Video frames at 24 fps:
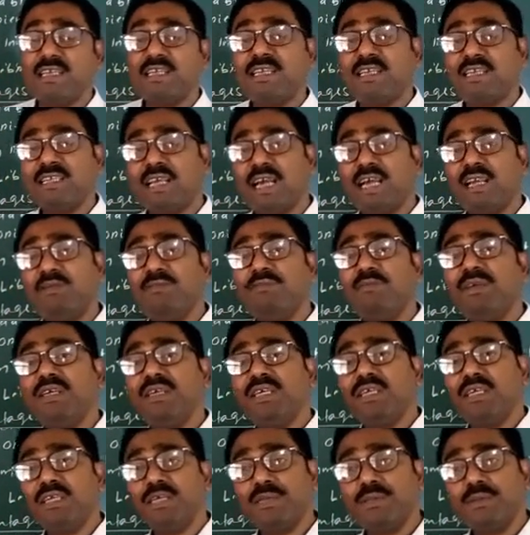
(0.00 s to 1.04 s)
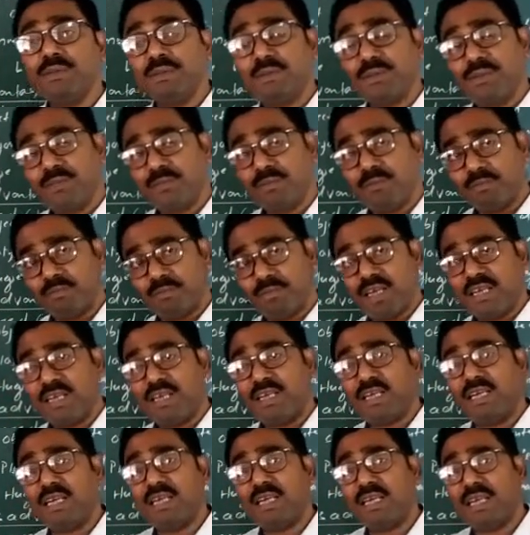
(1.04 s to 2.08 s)
it can be used
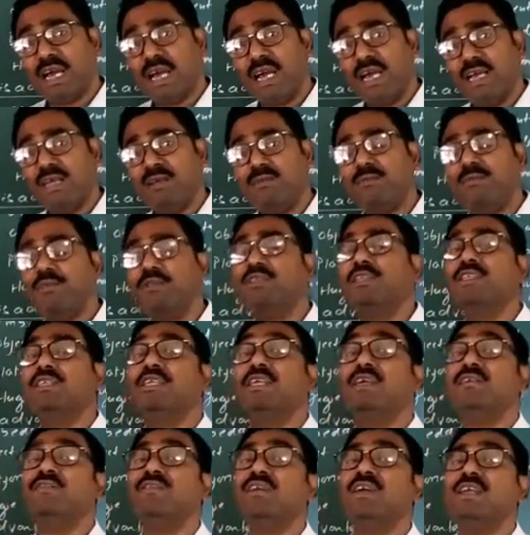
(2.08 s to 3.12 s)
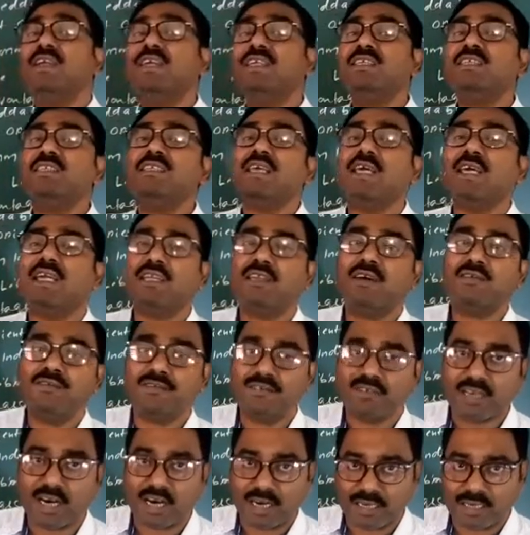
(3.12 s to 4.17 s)
many times with different set of
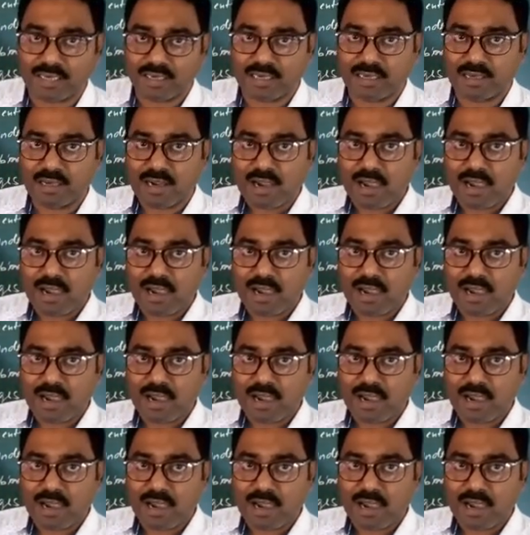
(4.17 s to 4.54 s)
data.